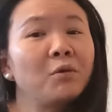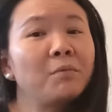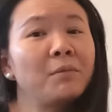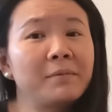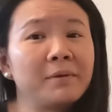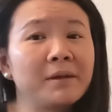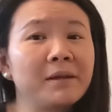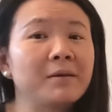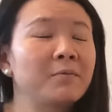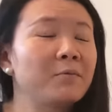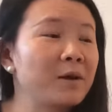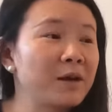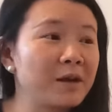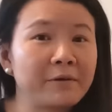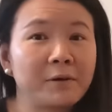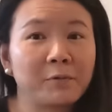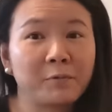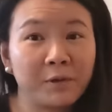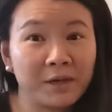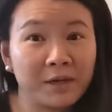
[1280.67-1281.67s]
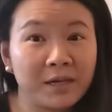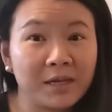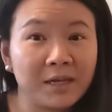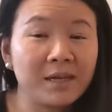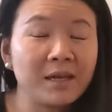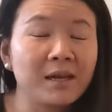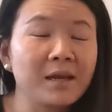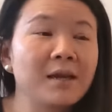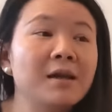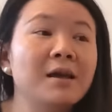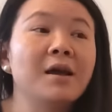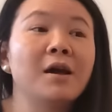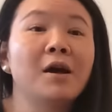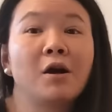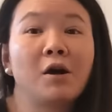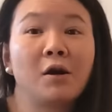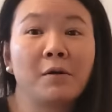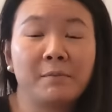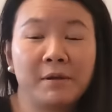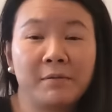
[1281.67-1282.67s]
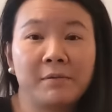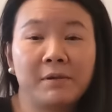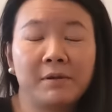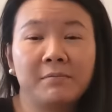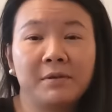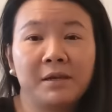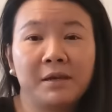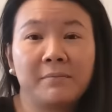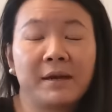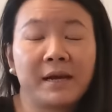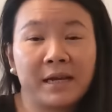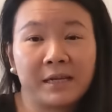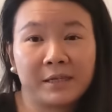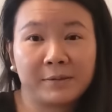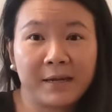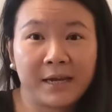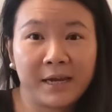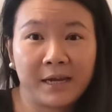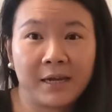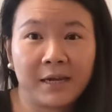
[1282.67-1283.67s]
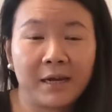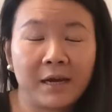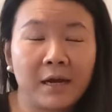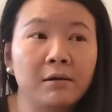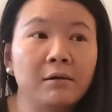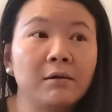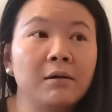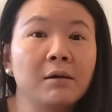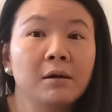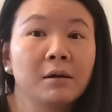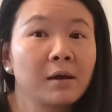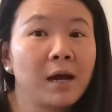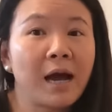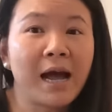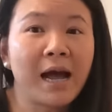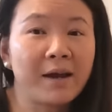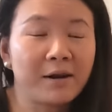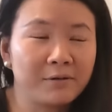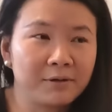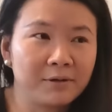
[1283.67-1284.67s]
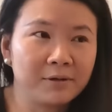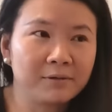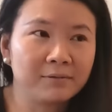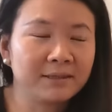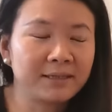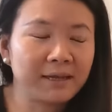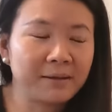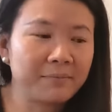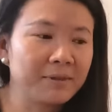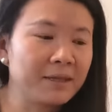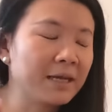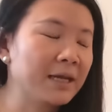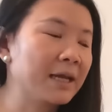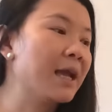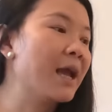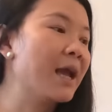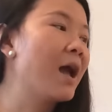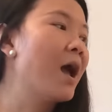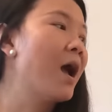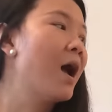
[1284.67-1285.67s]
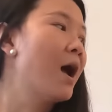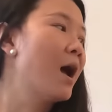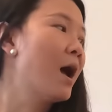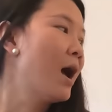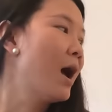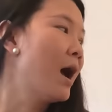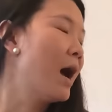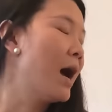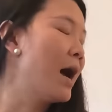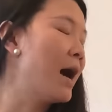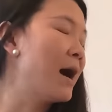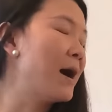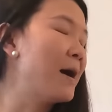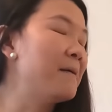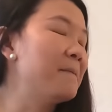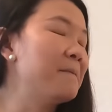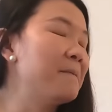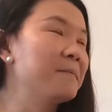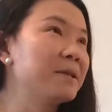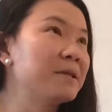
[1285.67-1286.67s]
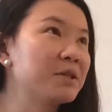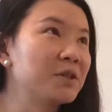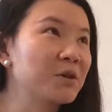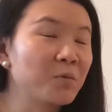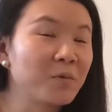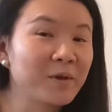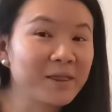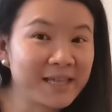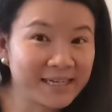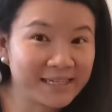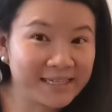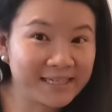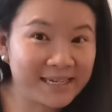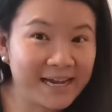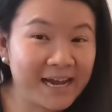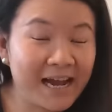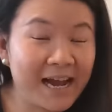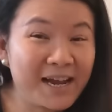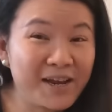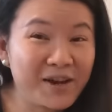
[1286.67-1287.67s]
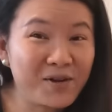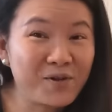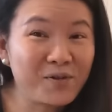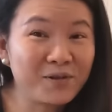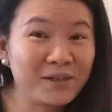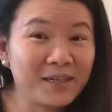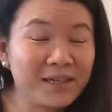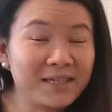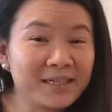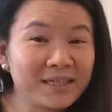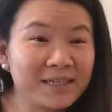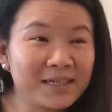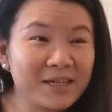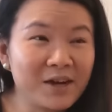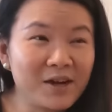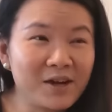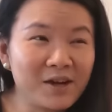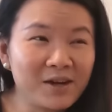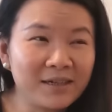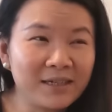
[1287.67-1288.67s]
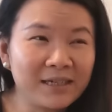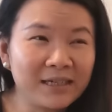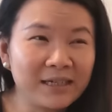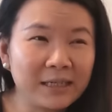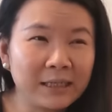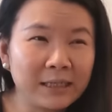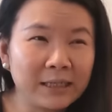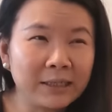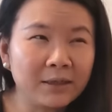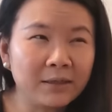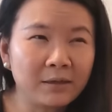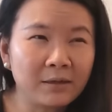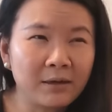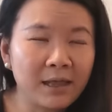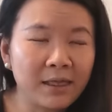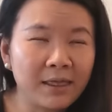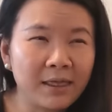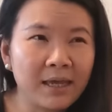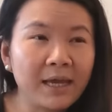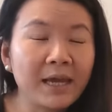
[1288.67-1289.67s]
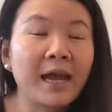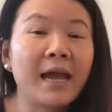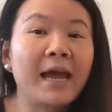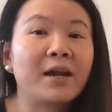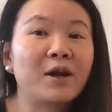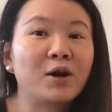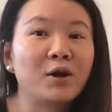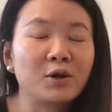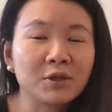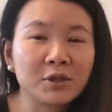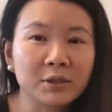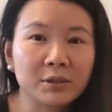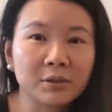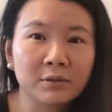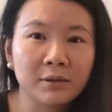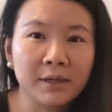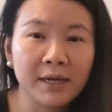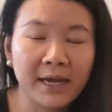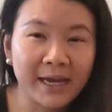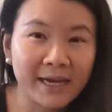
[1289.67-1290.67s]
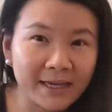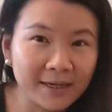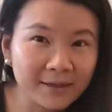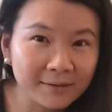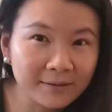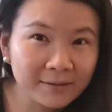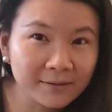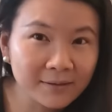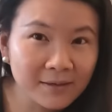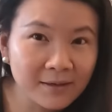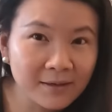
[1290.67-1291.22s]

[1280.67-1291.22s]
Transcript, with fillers: or maybe whatever we need or maybe me and my husband hanging out i don't know something um, so with that said i know it's not illegal i think and also hey